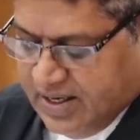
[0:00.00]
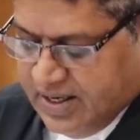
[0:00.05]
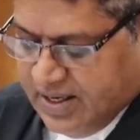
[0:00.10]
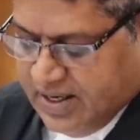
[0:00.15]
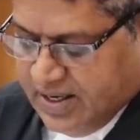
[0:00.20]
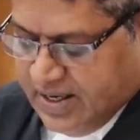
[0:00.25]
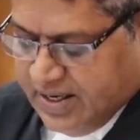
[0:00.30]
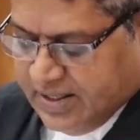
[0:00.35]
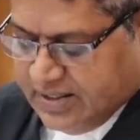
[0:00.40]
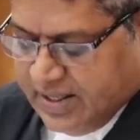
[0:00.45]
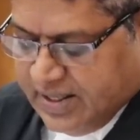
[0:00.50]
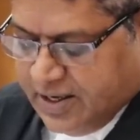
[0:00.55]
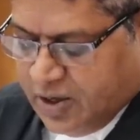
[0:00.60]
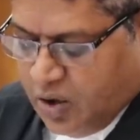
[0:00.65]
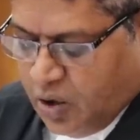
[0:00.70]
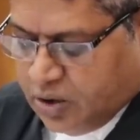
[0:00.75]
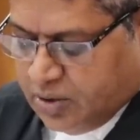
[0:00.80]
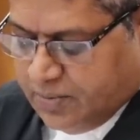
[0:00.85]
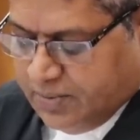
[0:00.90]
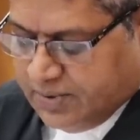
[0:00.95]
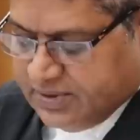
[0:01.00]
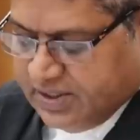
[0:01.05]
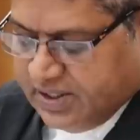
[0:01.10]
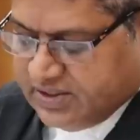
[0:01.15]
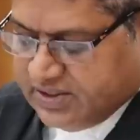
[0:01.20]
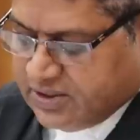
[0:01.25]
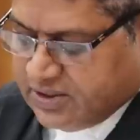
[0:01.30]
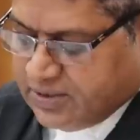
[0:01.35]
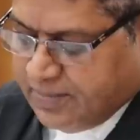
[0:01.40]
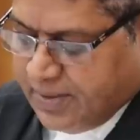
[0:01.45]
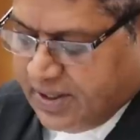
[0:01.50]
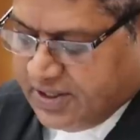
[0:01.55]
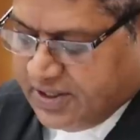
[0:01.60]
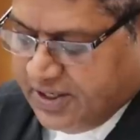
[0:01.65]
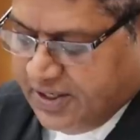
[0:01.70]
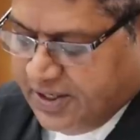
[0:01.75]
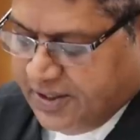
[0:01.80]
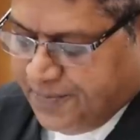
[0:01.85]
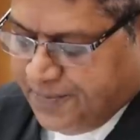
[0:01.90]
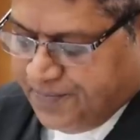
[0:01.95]
I thank Honourable Justice
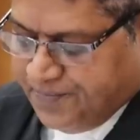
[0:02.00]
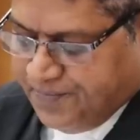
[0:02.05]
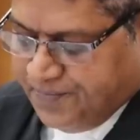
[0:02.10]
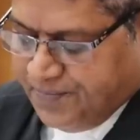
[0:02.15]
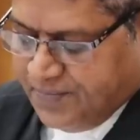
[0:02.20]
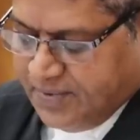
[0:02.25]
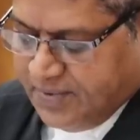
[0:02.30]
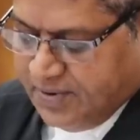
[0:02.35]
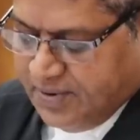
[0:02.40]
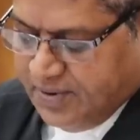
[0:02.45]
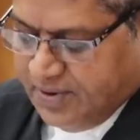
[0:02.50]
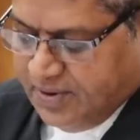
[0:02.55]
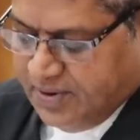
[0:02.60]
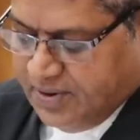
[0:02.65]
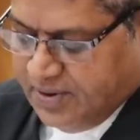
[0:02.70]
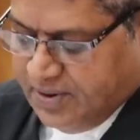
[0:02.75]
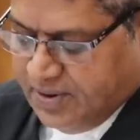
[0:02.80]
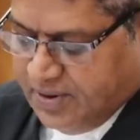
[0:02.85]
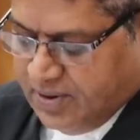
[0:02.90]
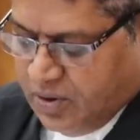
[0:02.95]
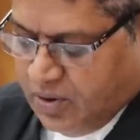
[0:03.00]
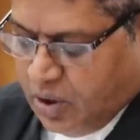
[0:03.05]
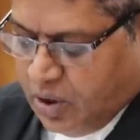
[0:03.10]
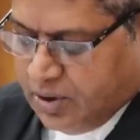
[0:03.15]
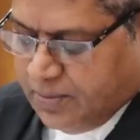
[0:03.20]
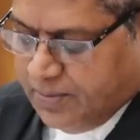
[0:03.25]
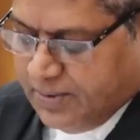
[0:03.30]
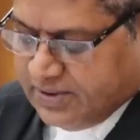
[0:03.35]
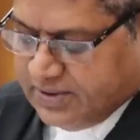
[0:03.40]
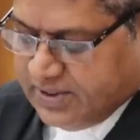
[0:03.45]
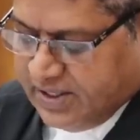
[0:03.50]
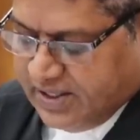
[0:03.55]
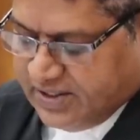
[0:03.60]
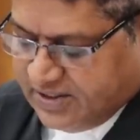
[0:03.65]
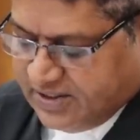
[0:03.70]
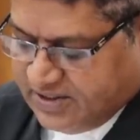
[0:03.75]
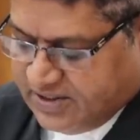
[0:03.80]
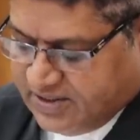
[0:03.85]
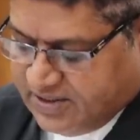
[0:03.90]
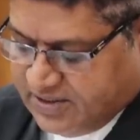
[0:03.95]
Bhatti, Honourable
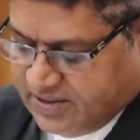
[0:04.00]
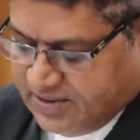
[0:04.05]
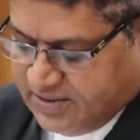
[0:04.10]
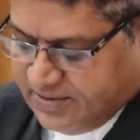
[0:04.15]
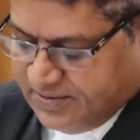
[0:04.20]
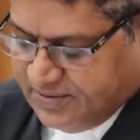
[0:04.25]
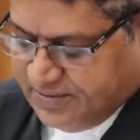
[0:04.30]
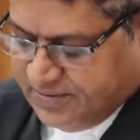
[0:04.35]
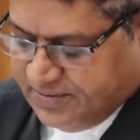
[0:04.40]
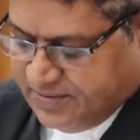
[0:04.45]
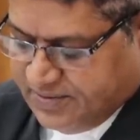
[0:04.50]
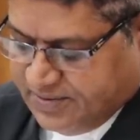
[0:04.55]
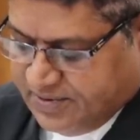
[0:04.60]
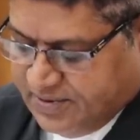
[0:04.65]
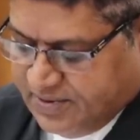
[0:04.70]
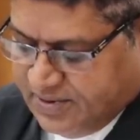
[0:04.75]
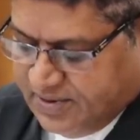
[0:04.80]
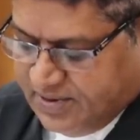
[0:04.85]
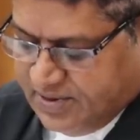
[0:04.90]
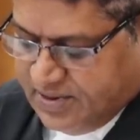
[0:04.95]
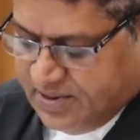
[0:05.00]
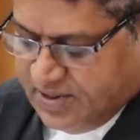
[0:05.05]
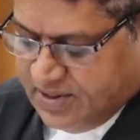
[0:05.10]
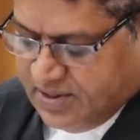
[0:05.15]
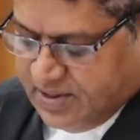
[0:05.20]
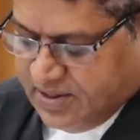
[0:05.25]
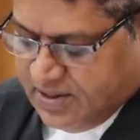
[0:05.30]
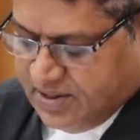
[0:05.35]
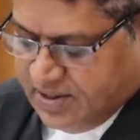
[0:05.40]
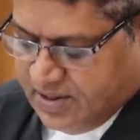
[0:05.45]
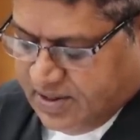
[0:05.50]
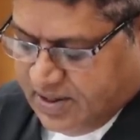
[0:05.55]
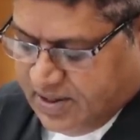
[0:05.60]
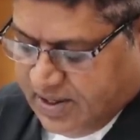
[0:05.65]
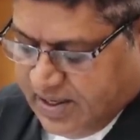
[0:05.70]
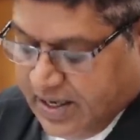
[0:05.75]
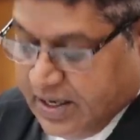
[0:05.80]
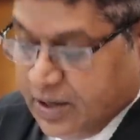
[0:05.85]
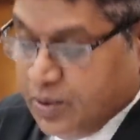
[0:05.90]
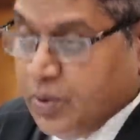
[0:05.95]
Judges,
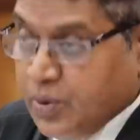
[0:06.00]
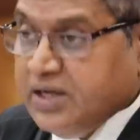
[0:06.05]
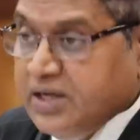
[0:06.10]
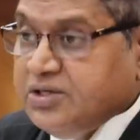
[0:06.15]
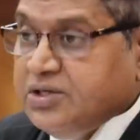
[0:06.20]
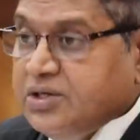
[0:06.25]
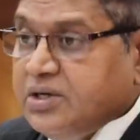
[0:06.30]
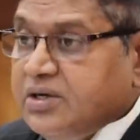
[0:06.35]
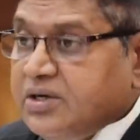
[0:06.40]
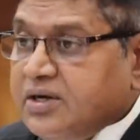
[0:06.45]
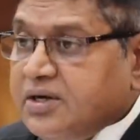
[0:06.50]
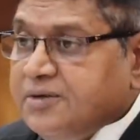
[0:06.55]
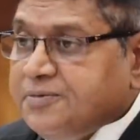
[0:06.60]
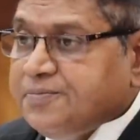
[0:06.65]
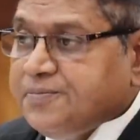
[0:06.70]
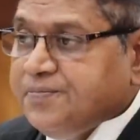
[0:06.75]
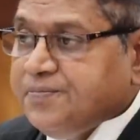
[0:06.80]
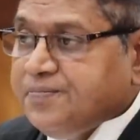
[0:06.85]
Advocate General,